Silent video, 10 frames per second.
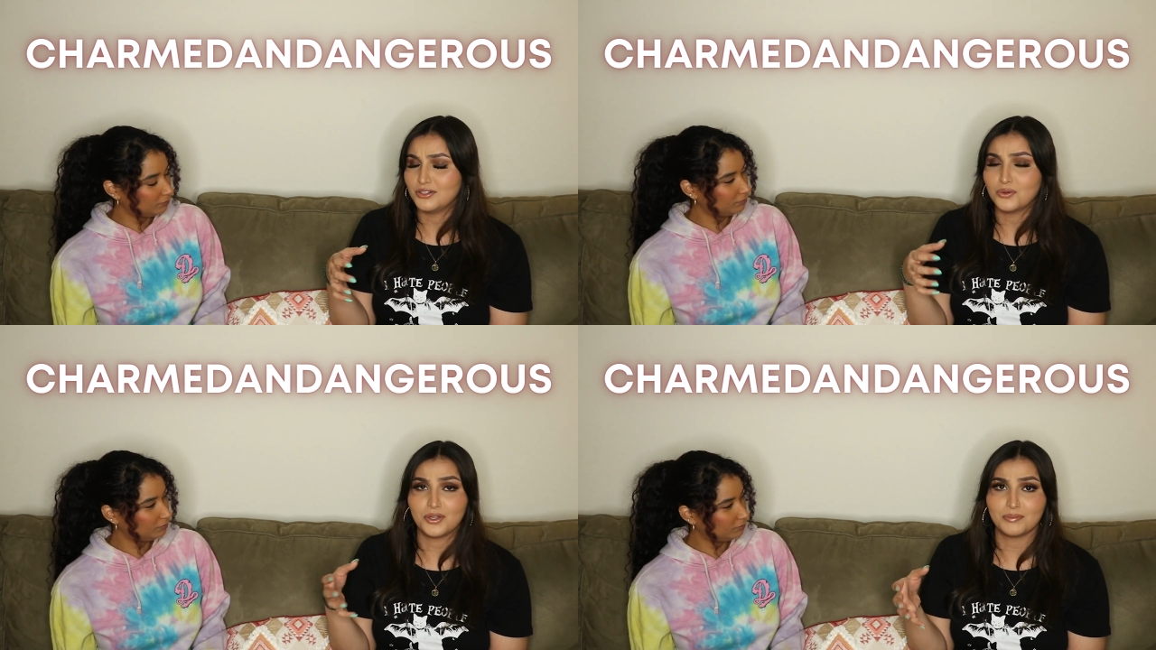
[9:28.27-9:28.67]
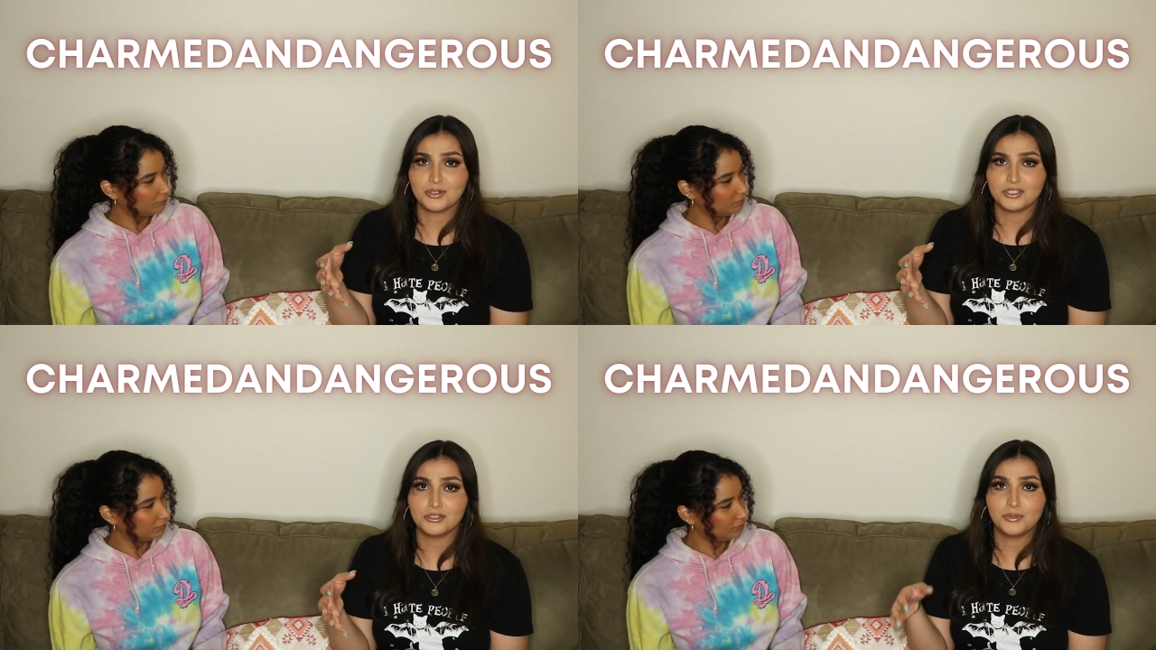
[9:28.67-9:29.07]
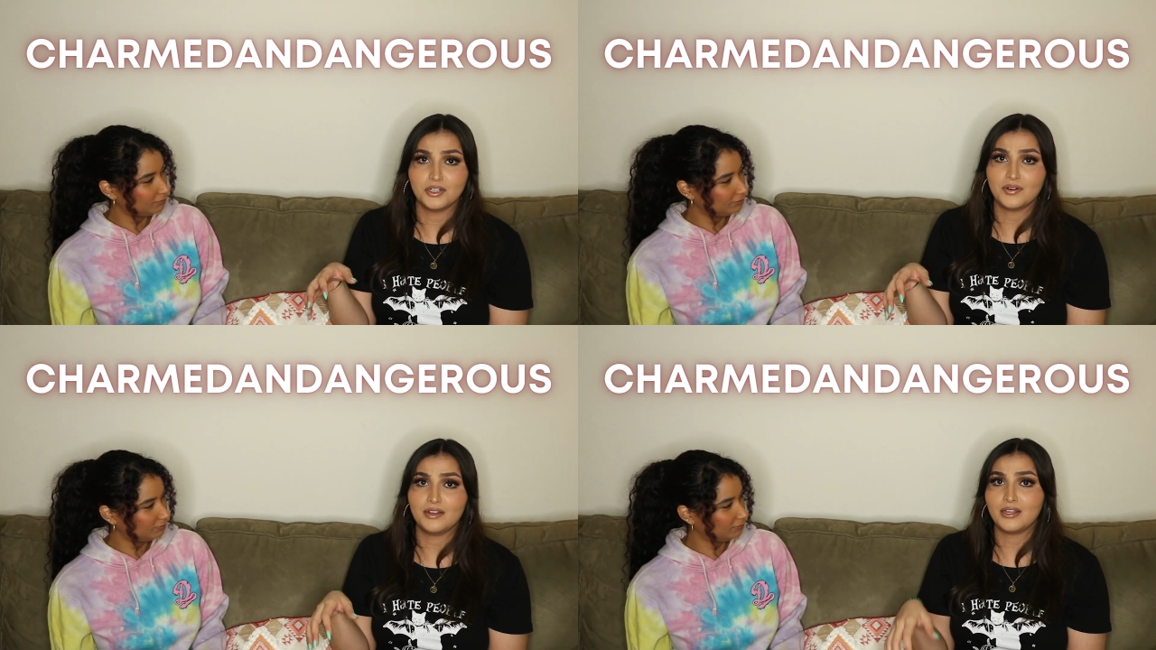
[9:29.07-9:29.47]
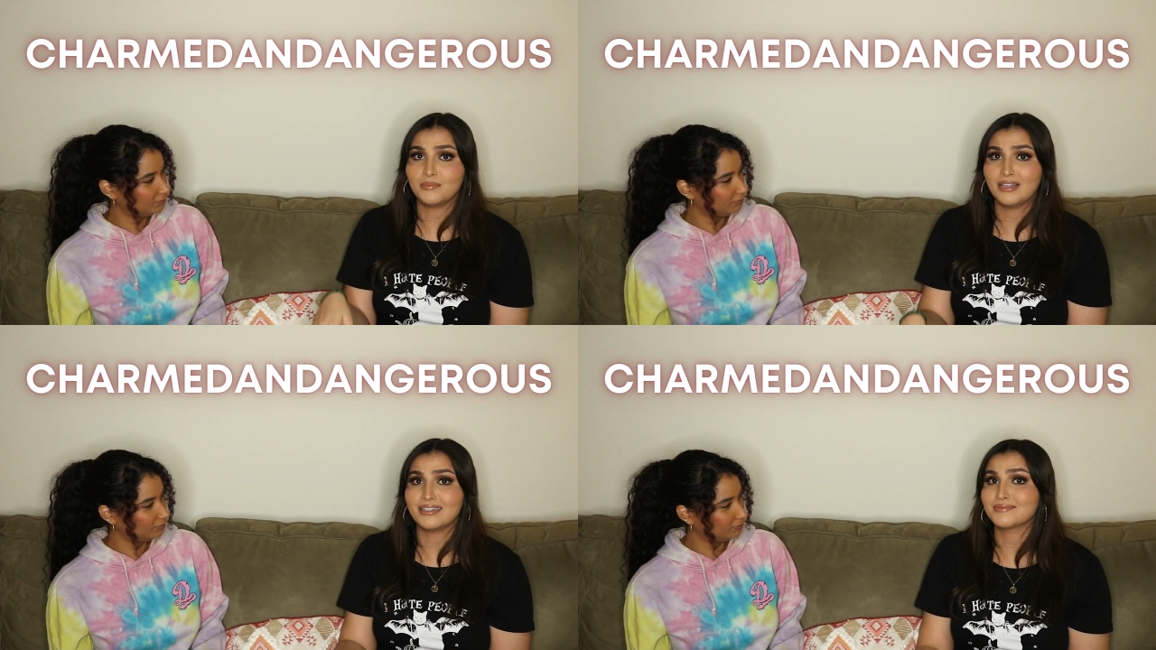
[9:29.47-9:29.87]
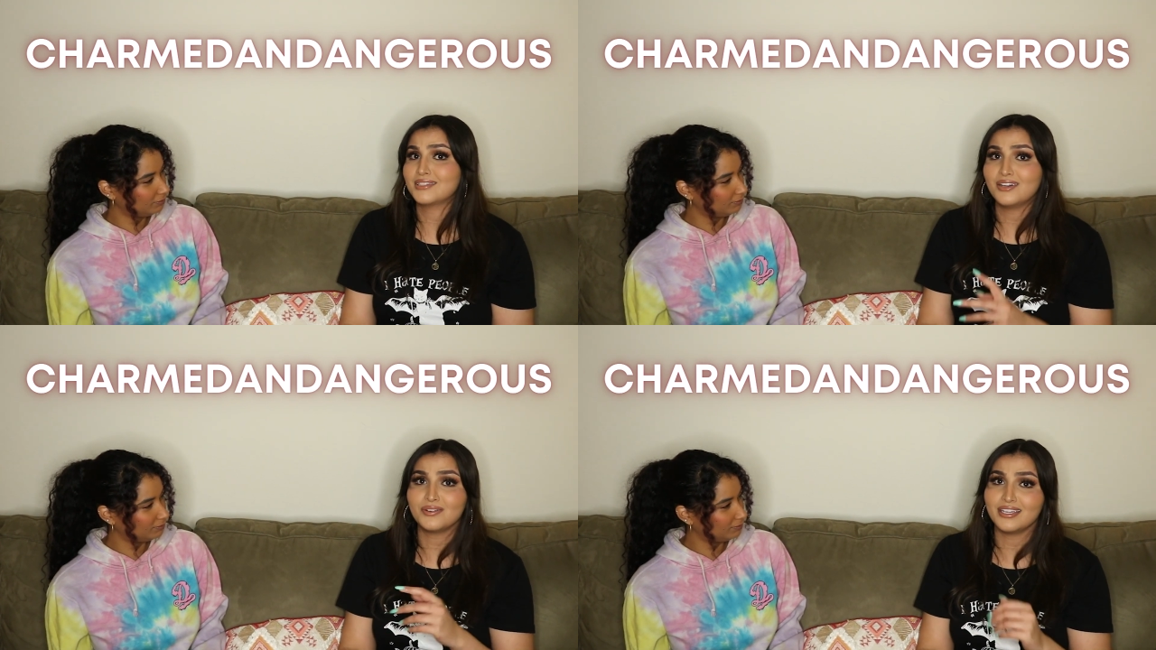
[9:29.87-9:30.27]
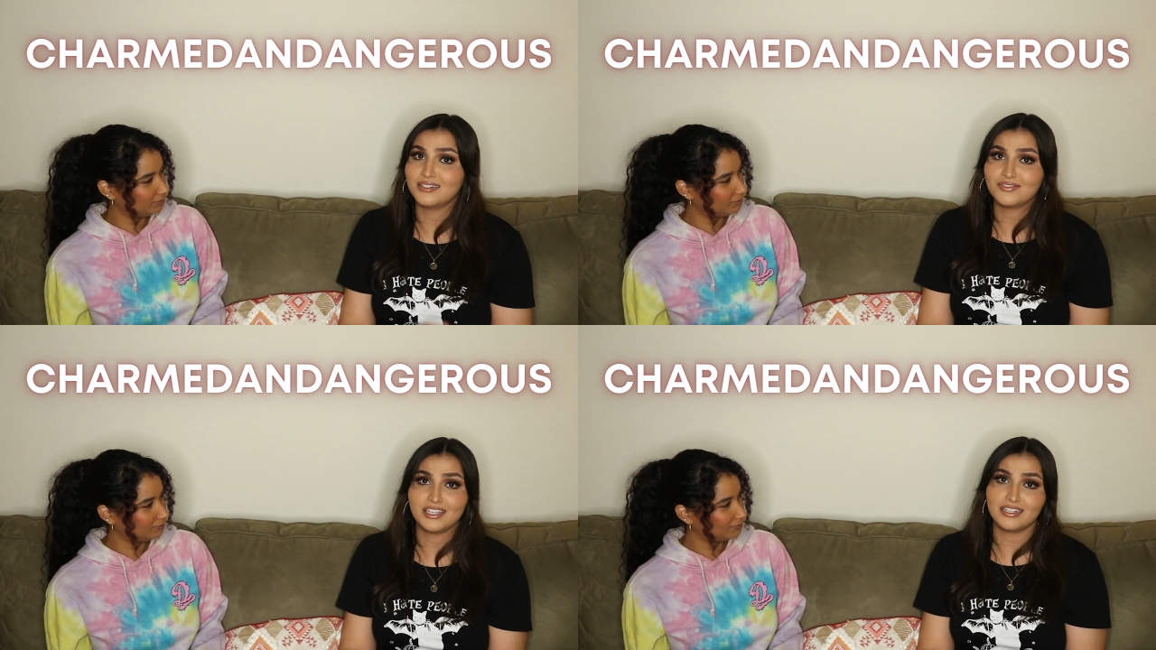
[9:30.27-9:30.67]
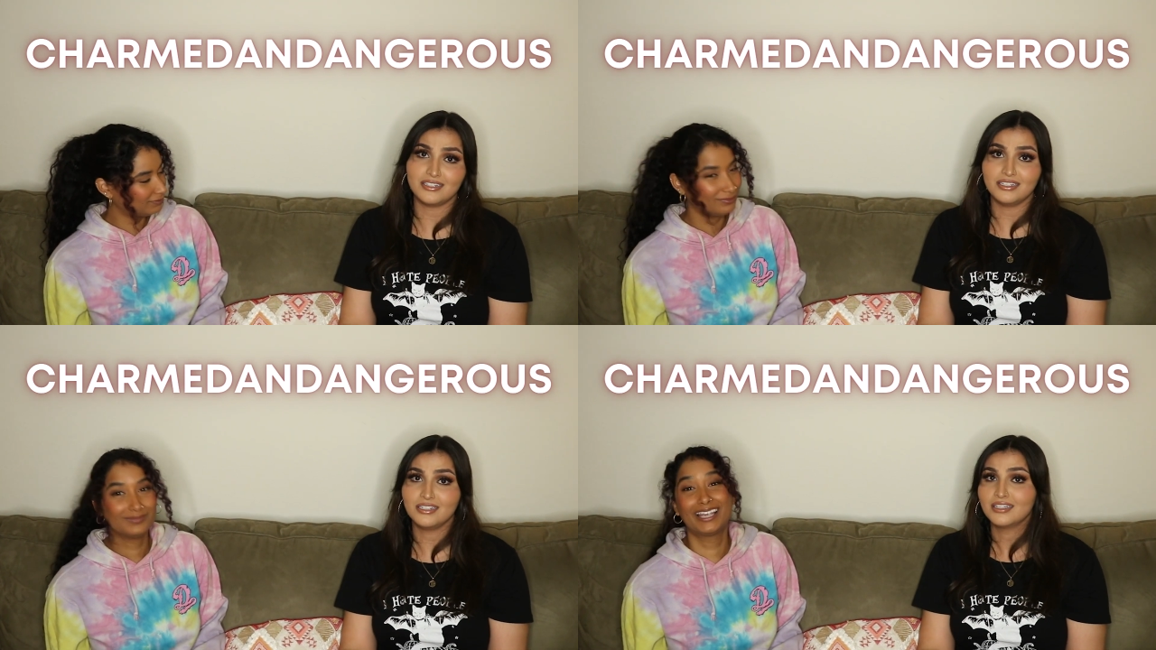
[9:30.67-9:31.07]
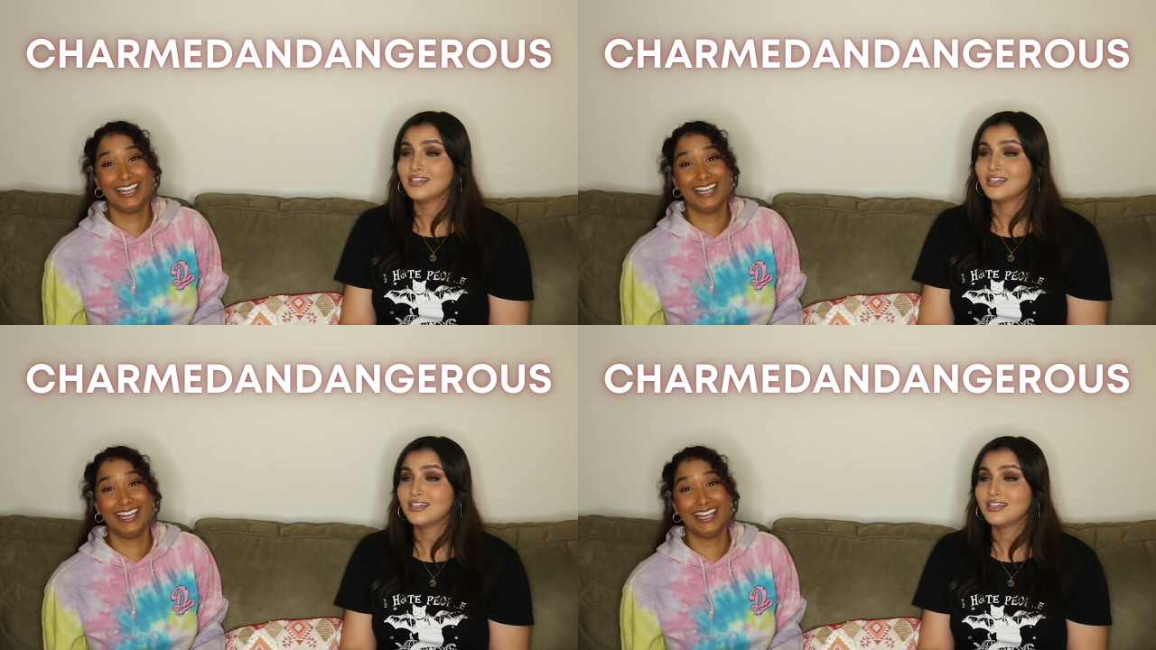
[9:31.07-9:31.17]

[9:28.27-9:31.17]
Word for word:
Speaker 1: annoying person to be around, I'm like, they don't get enough candy.